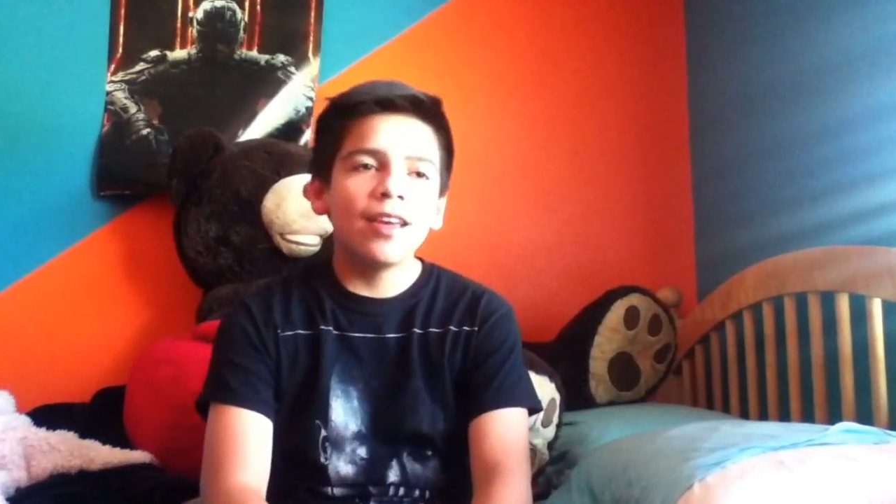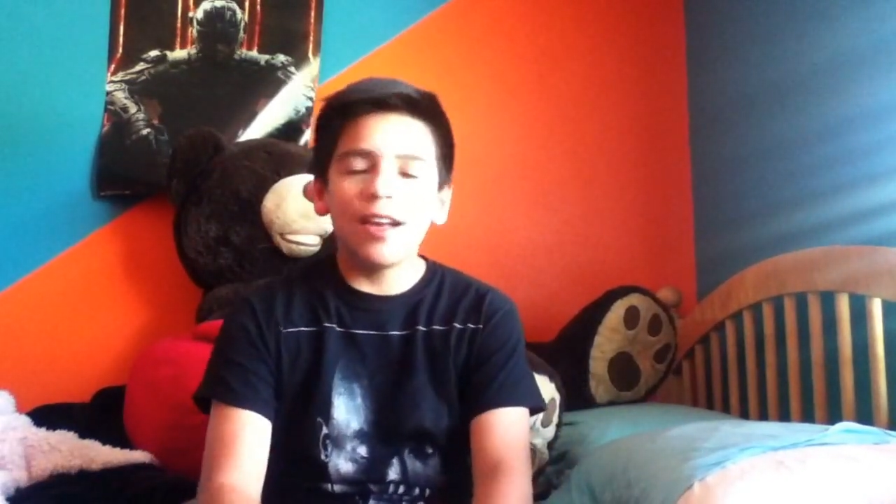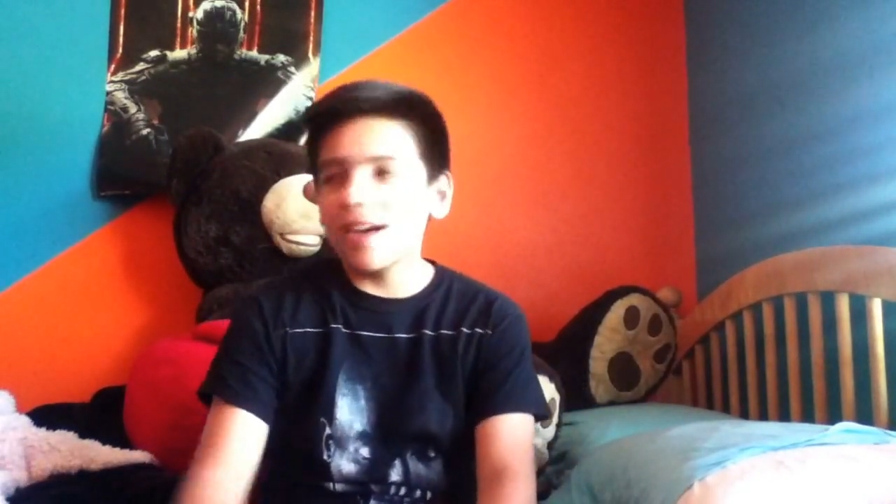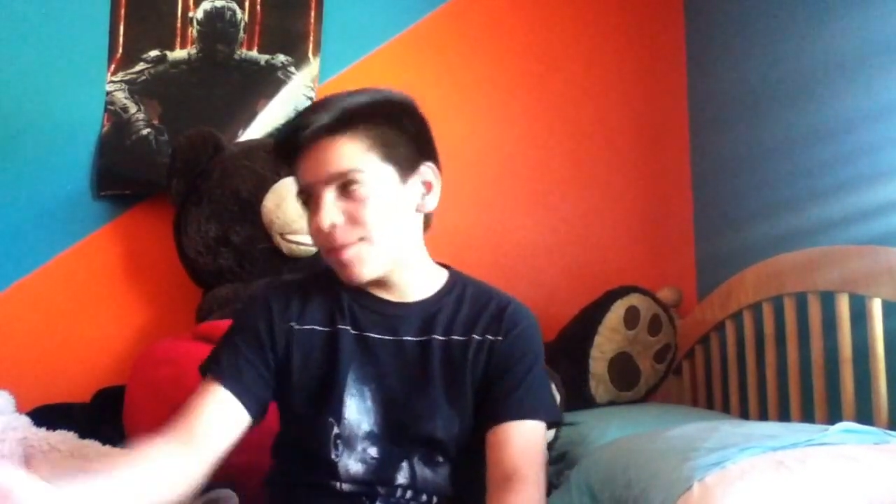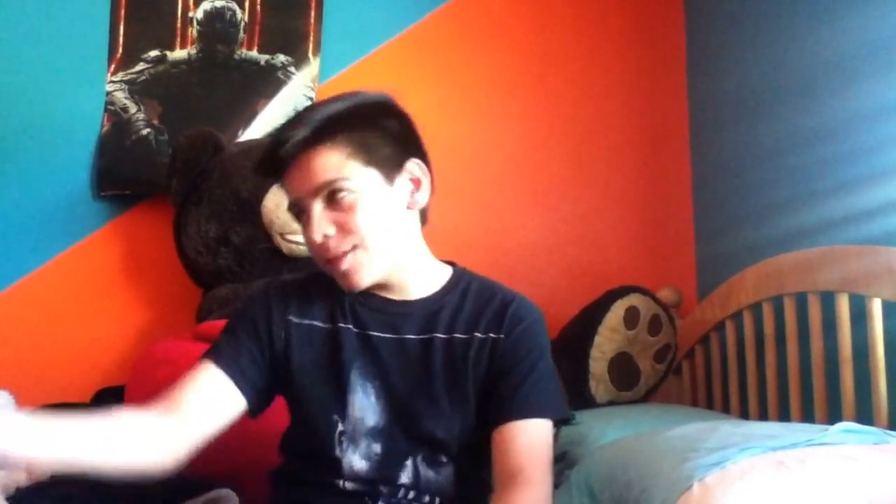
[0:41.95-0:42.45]

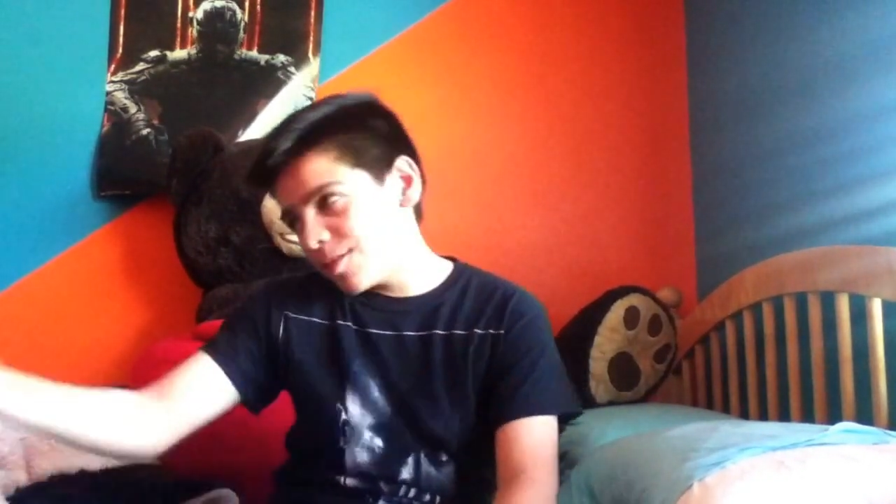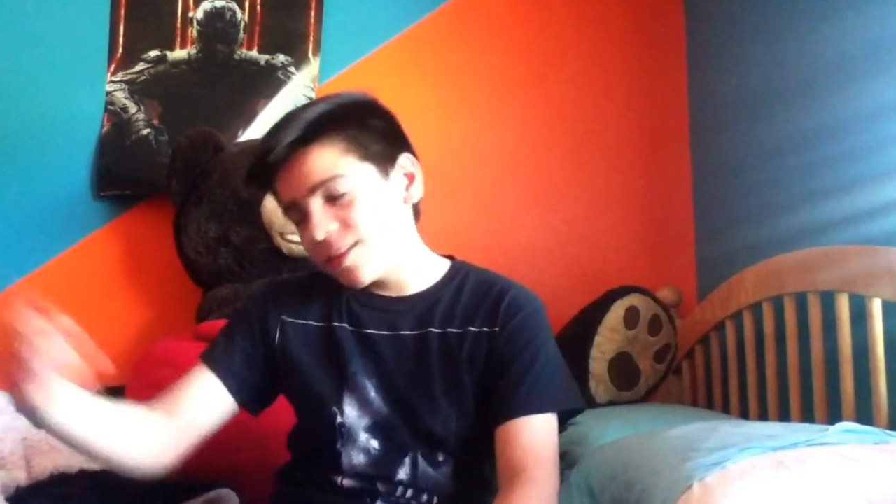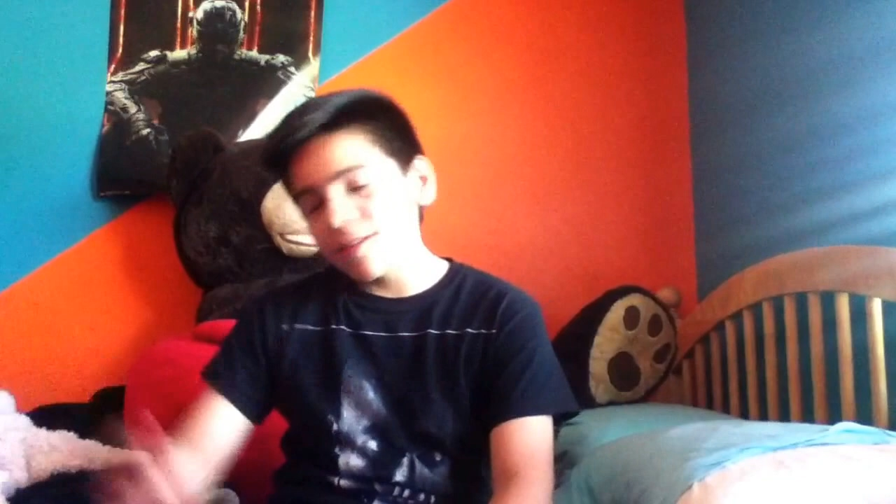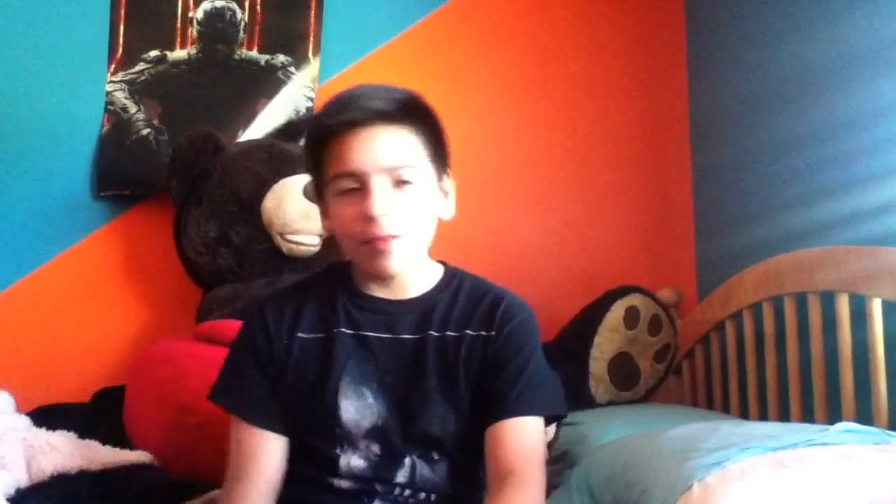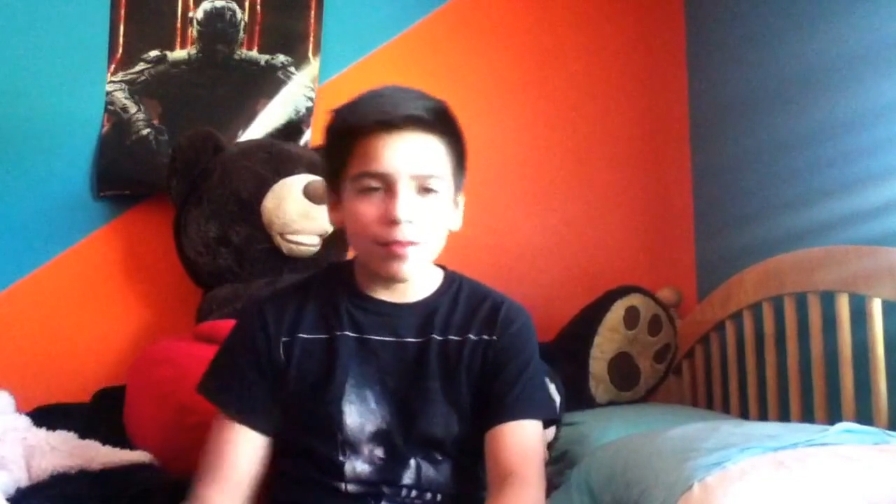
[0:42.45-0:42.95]
I'm gonna be doing
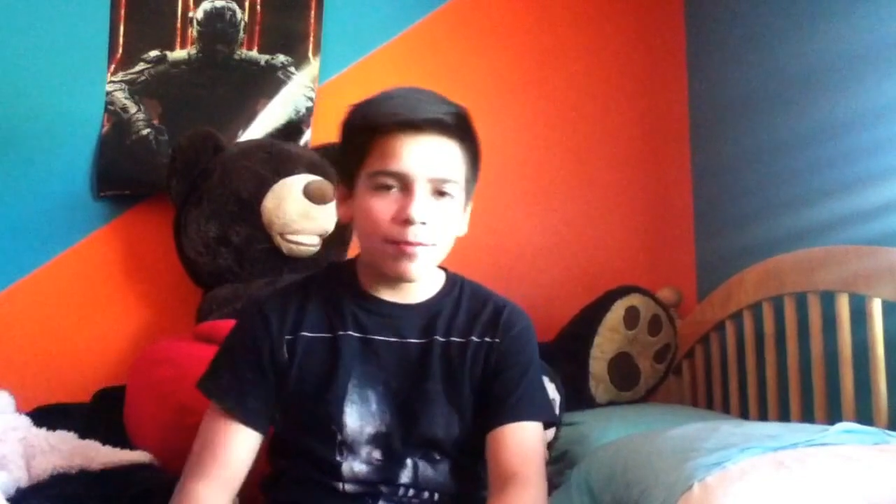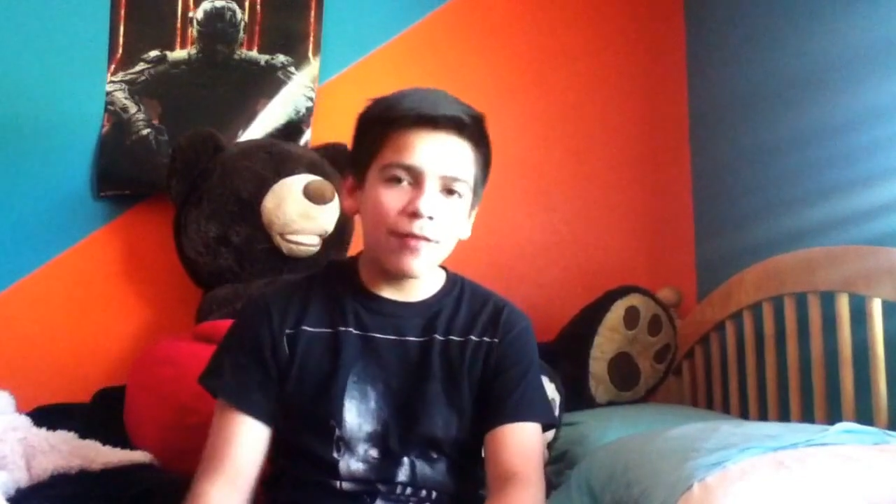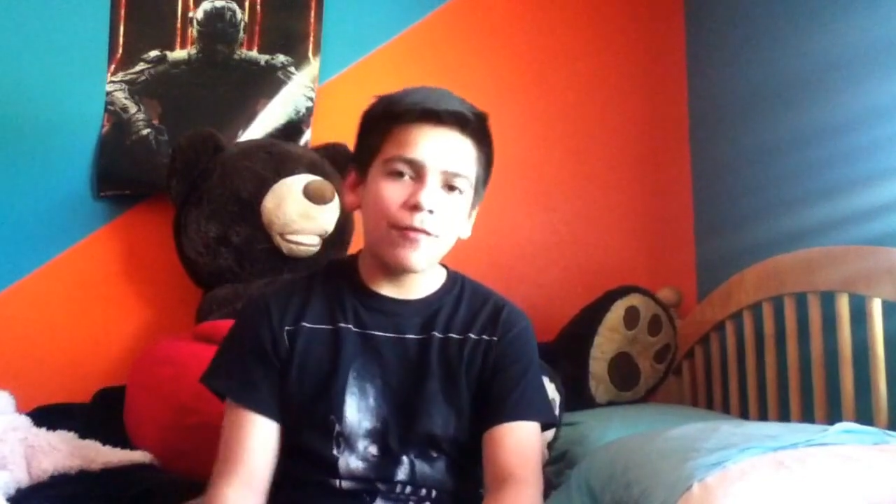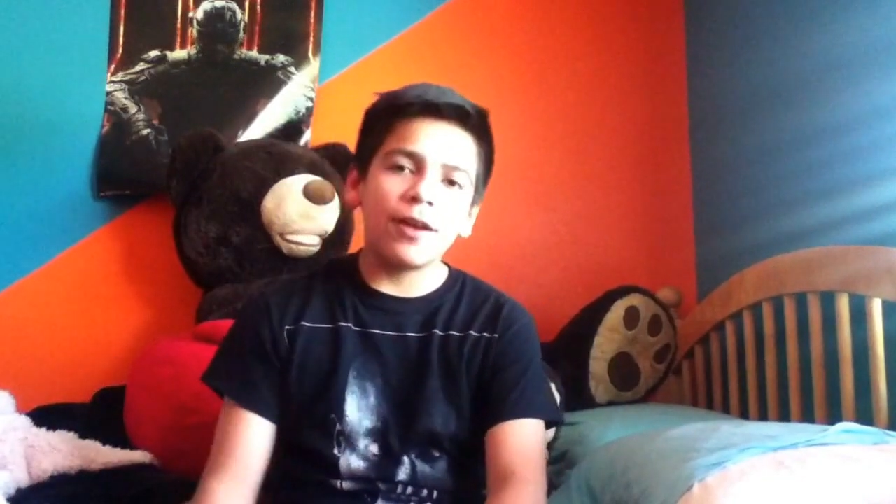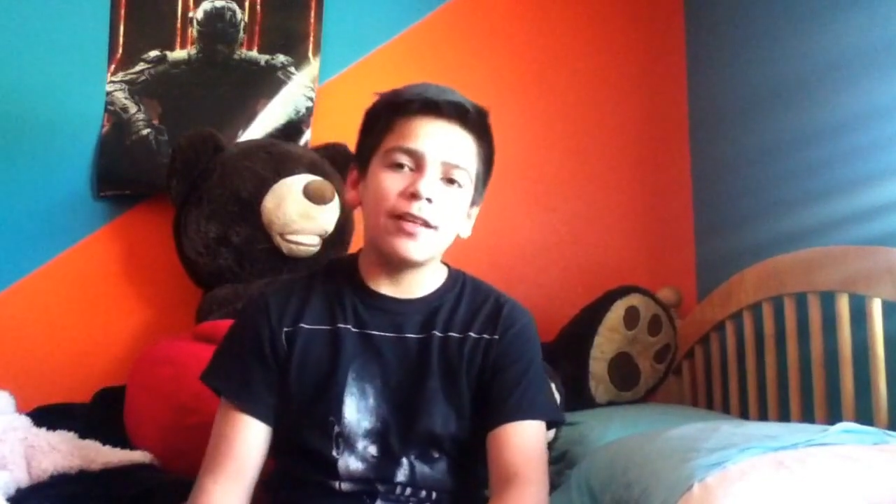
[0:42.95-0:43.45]
them with my
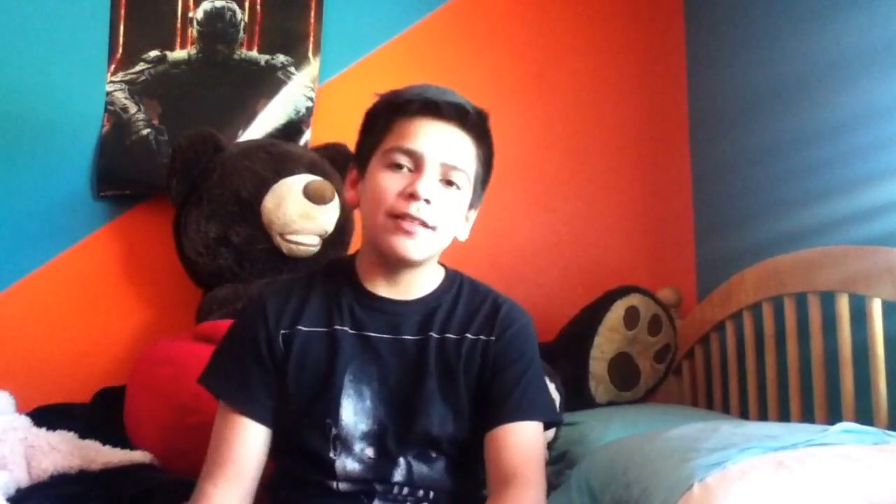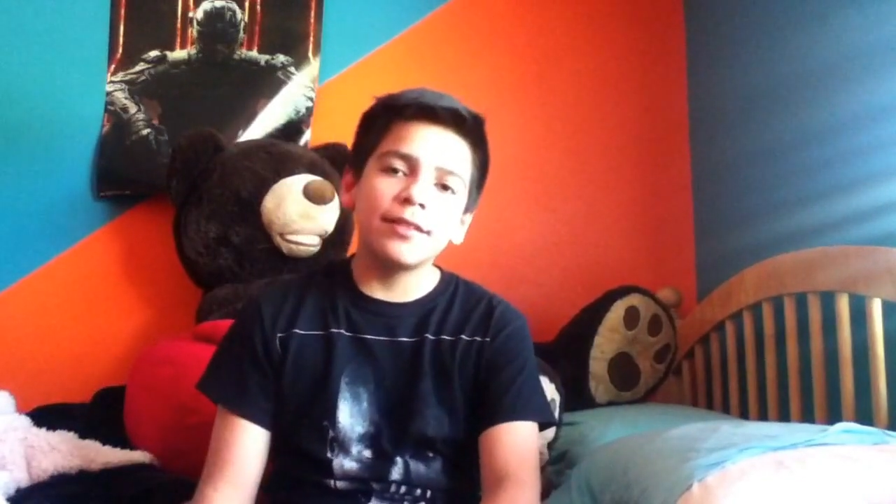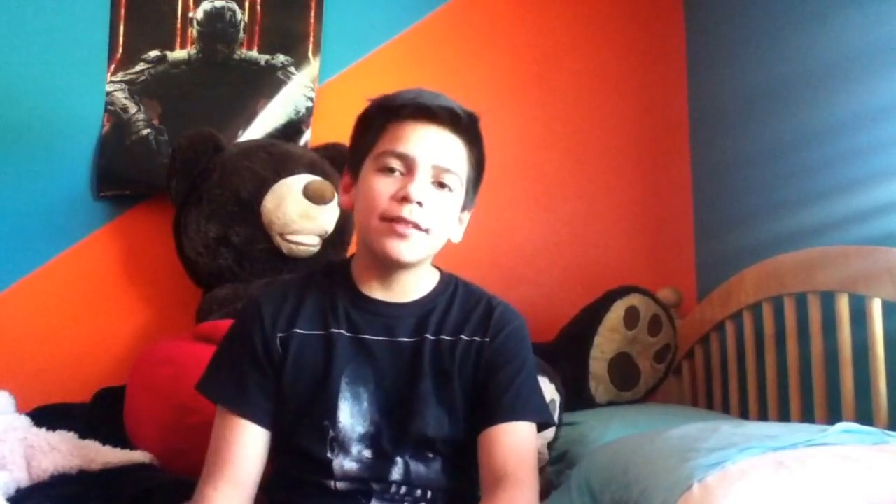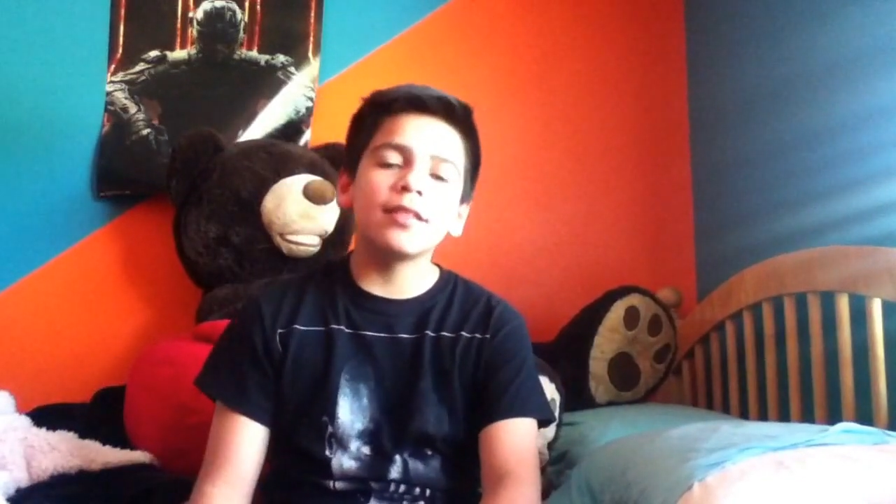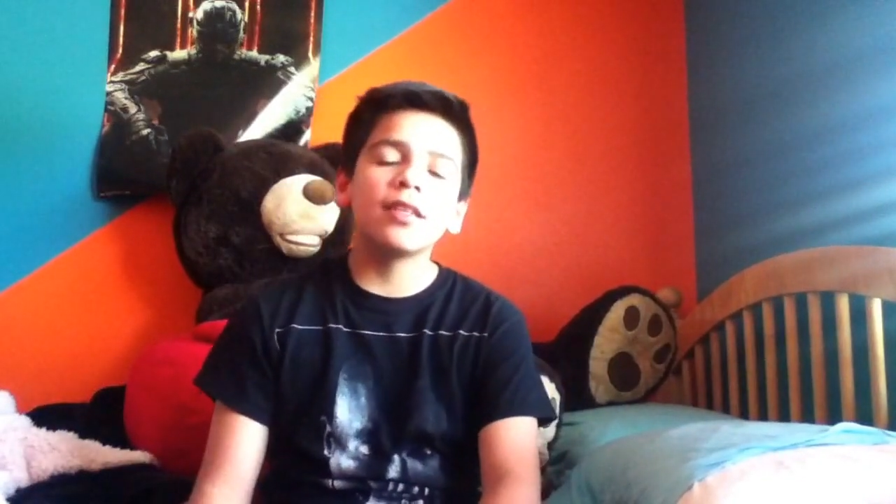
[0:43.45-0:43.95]
friends